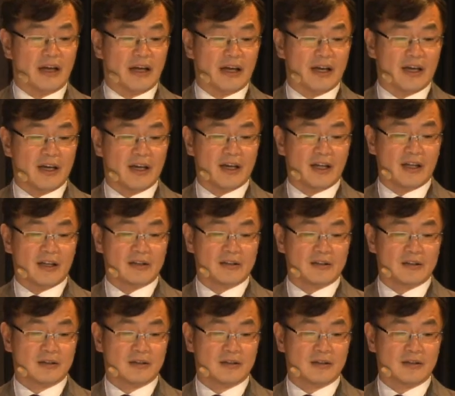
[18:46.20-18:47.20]

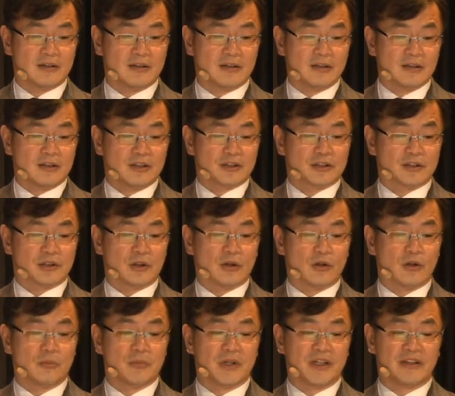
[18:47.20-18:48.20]
and
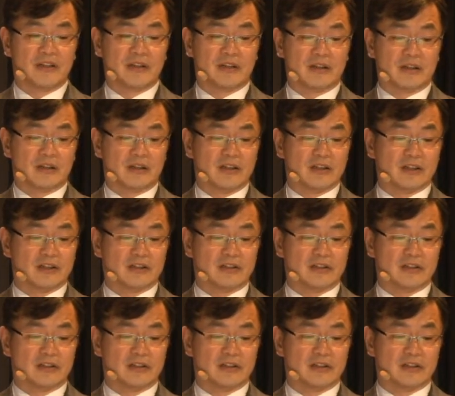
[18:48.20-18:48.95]
so I mean, the,